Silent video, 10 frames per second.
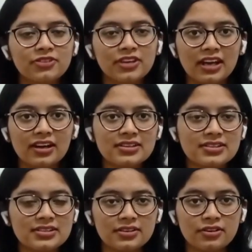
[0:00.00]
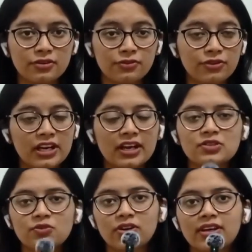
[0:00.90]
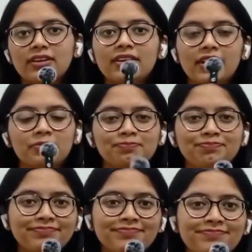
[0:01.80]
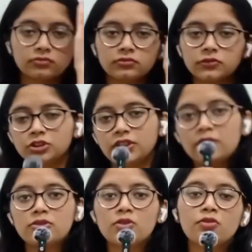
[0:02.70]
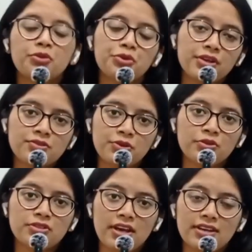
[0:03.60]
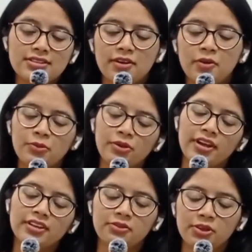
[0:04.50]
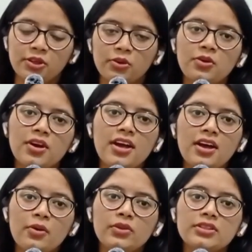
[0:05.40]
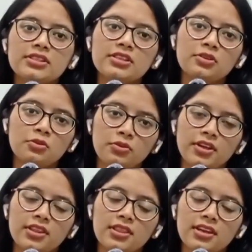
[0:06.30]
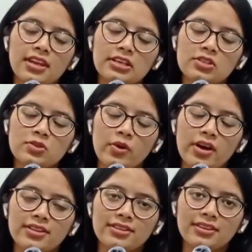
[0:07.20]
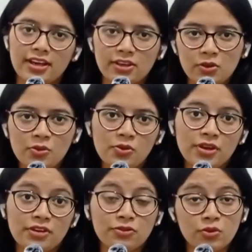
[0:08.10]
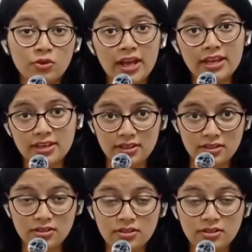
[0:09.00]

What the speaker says: freelance work. Yeah. So that was all for today's videos, guys. I hope you liked the video. We'll see you in the next one. Thank you. If you like it,